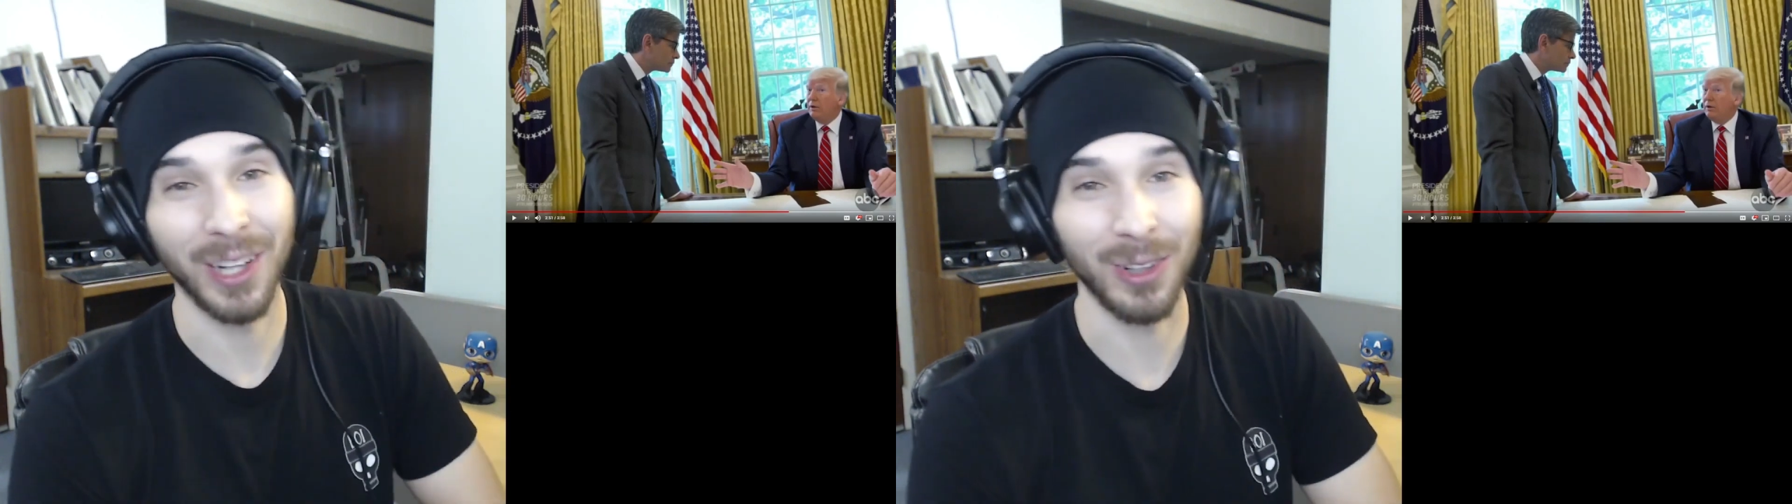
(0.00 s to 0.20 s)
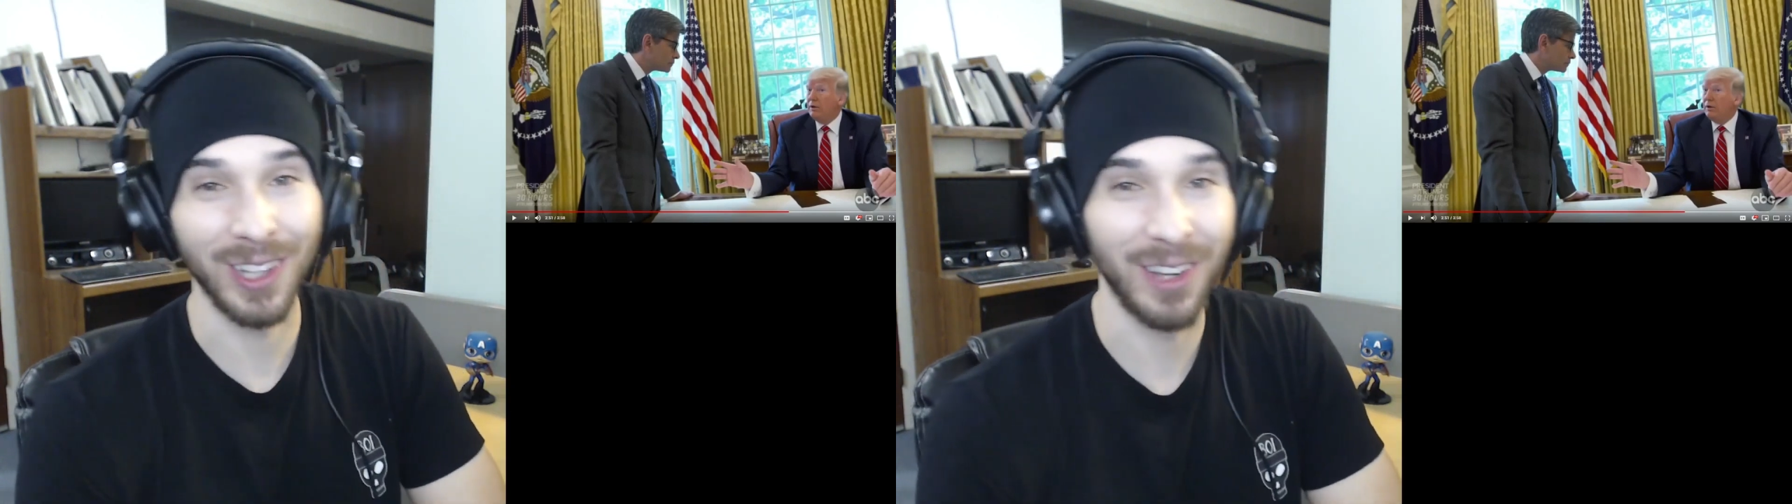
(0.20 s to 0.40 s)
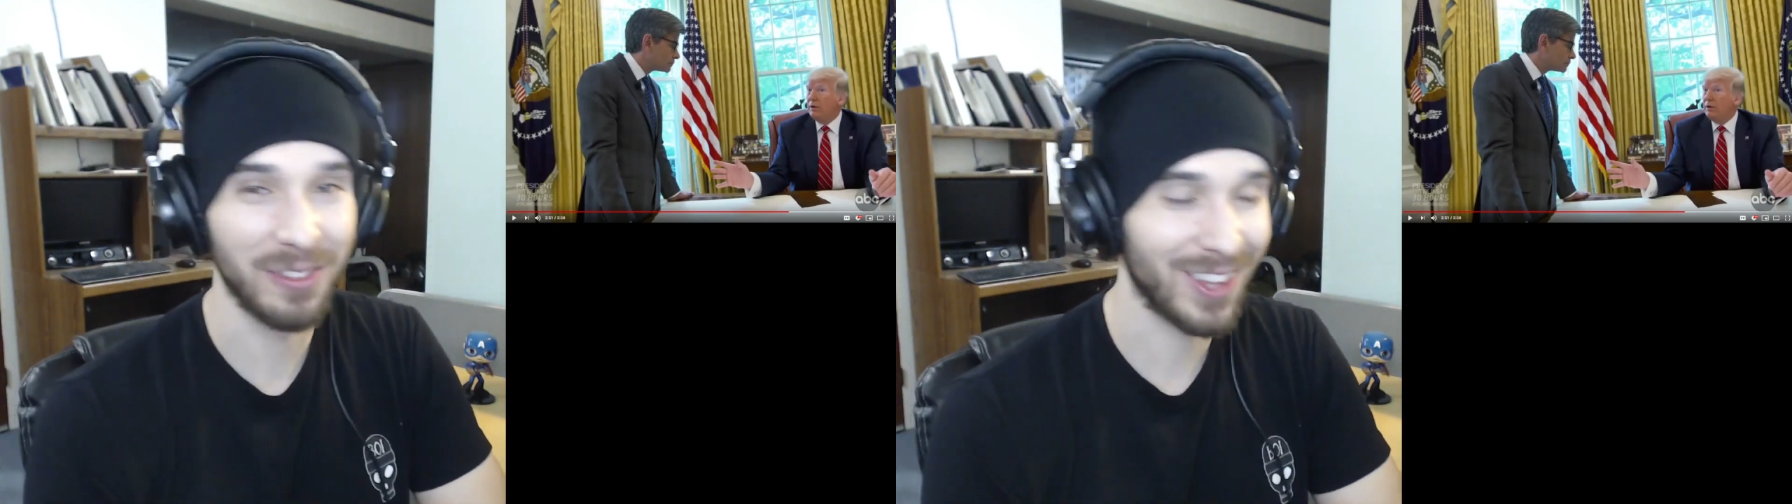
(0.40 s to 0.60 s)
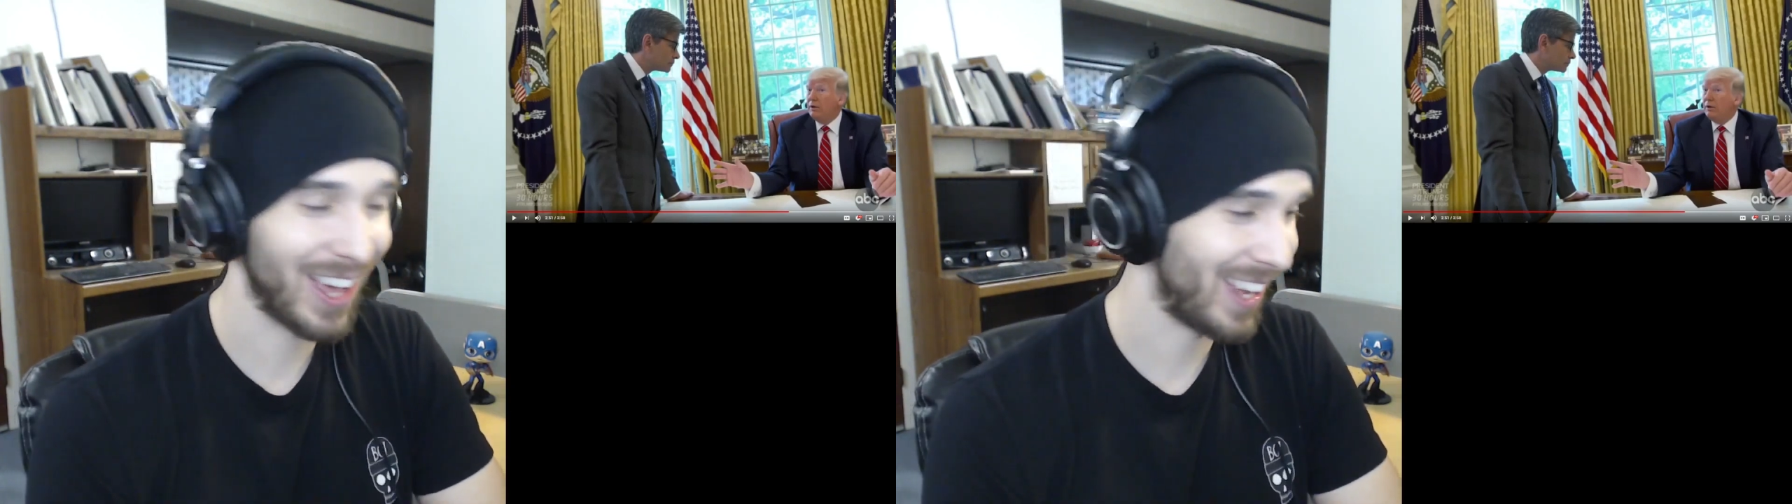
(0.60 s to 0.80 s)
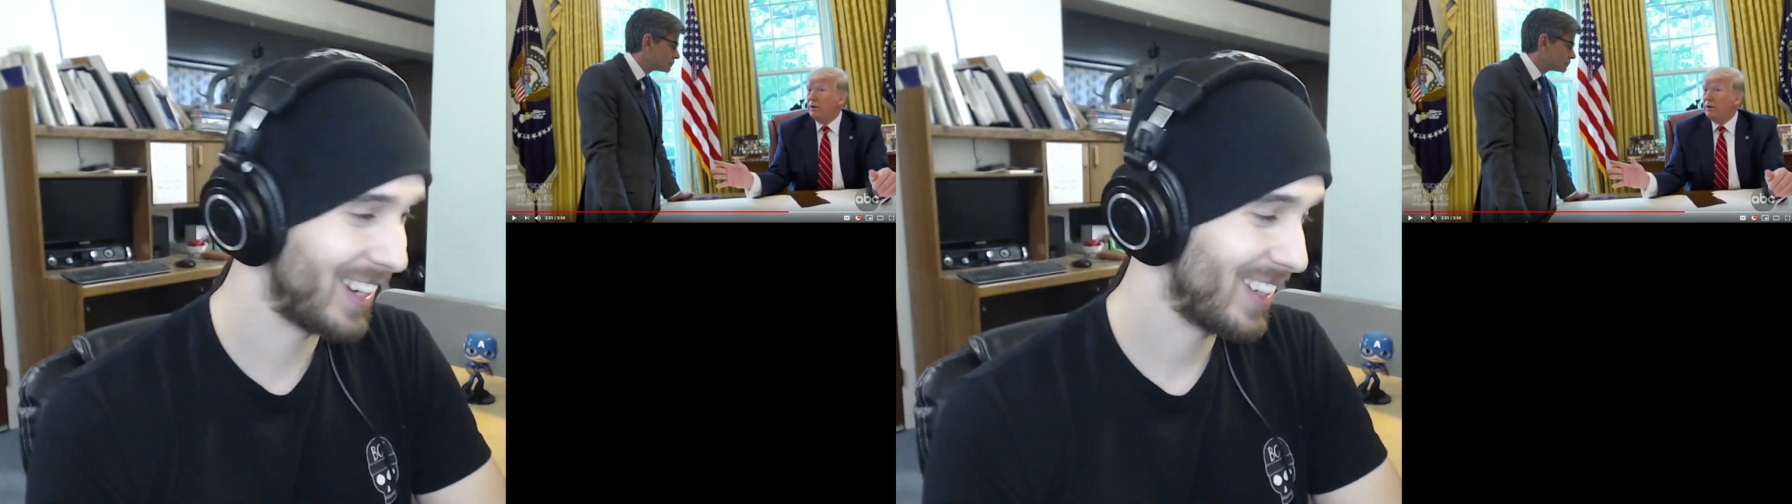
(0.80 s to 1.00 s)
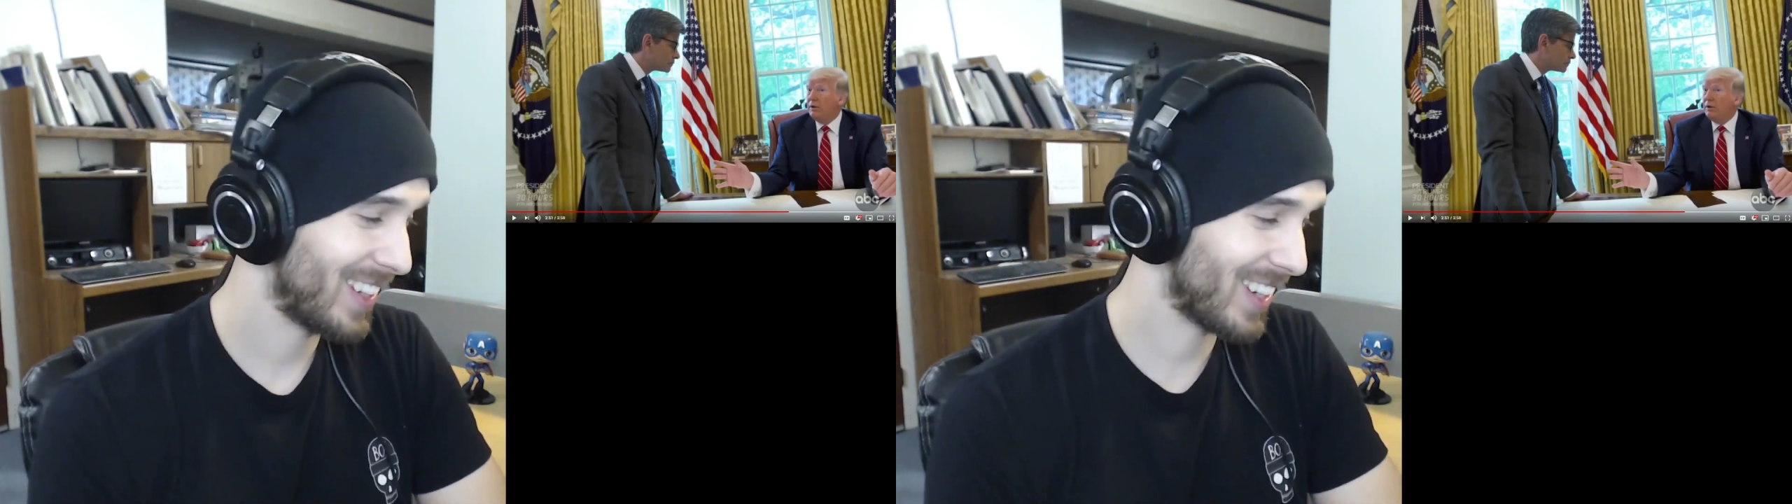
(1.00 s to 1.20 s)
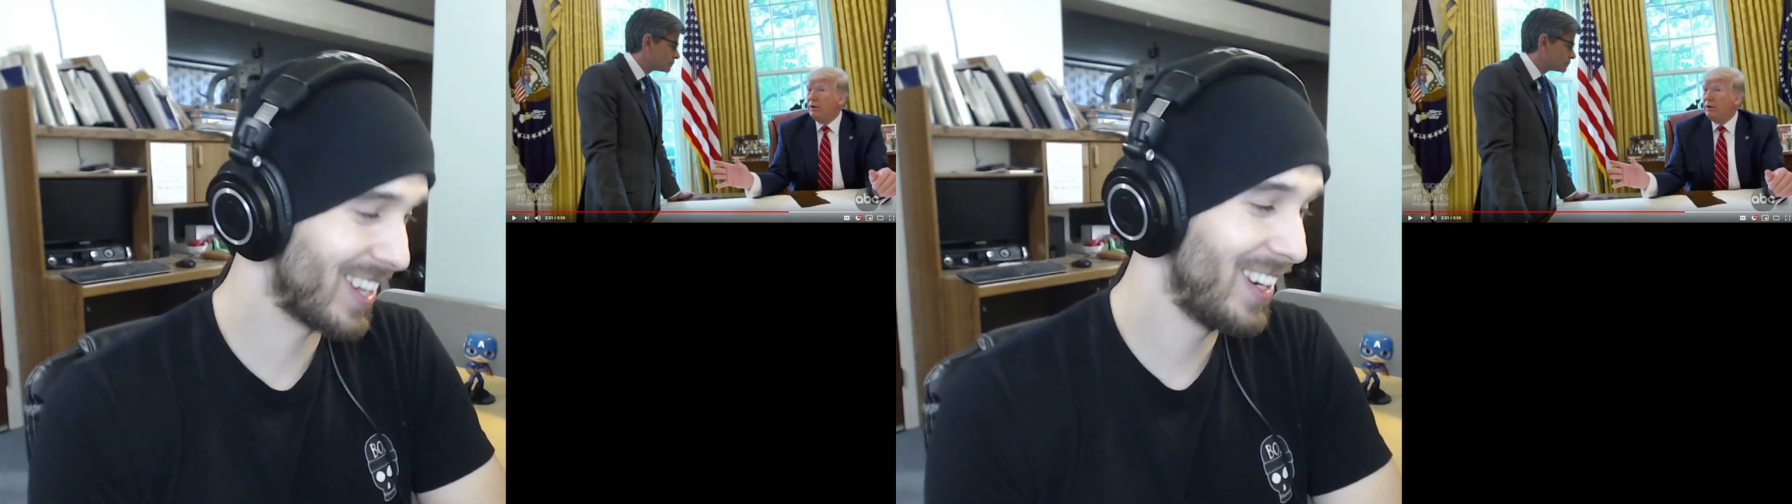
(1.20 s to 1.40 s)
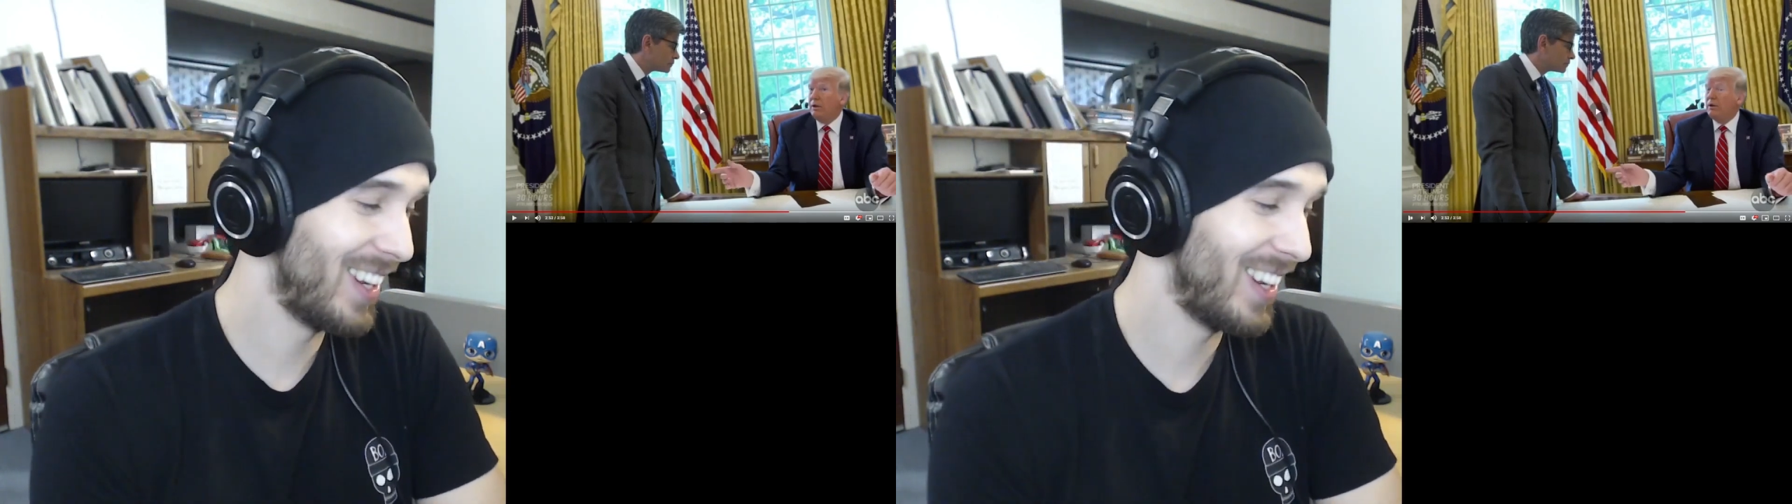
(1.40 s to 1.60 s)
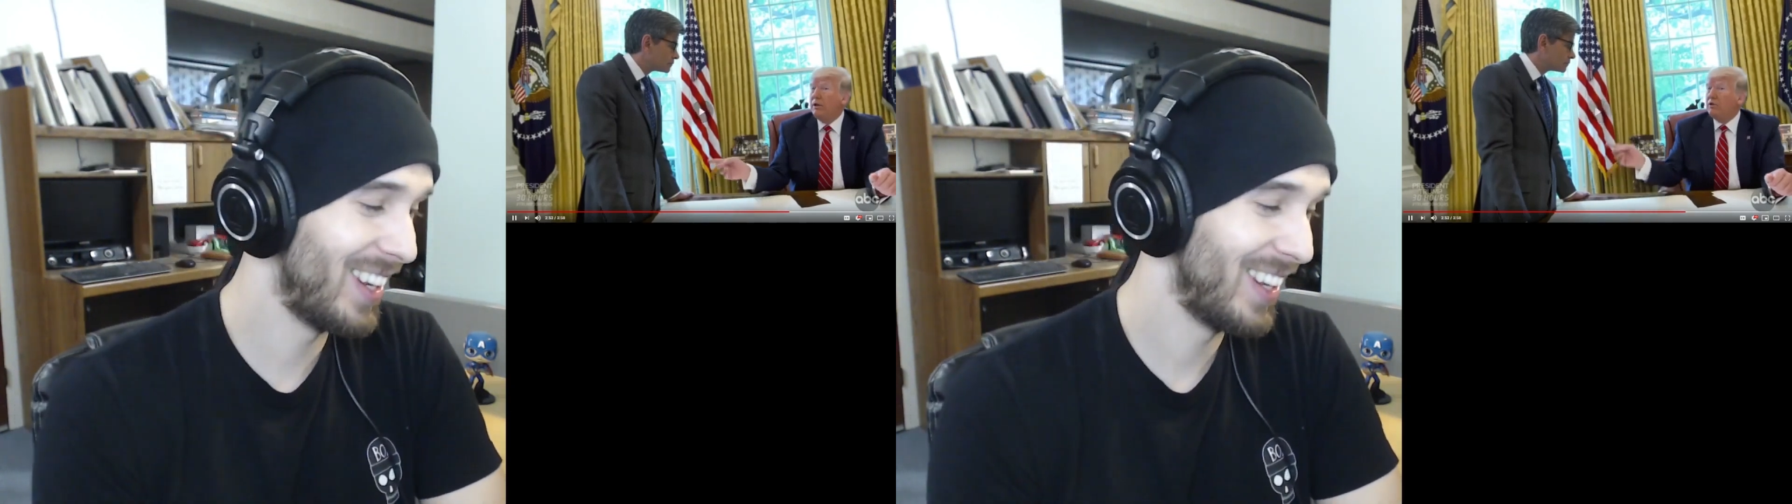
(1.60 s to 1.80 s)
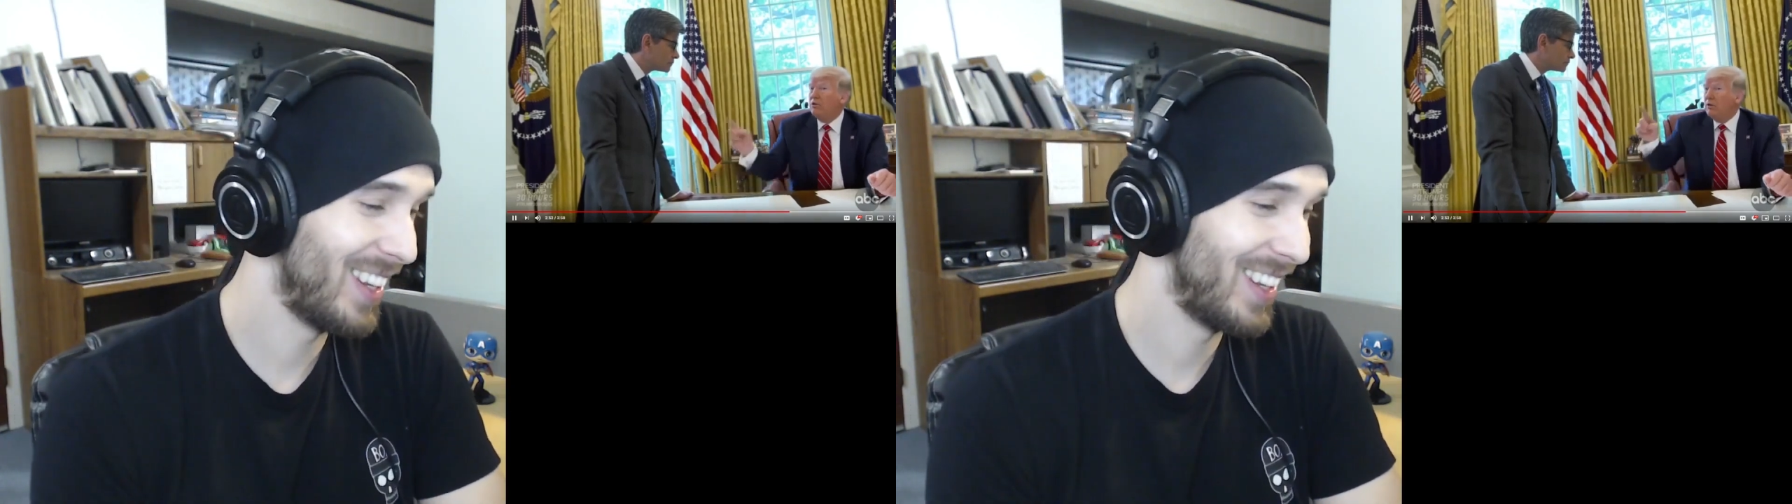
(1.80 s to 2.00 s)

I would love that. Let's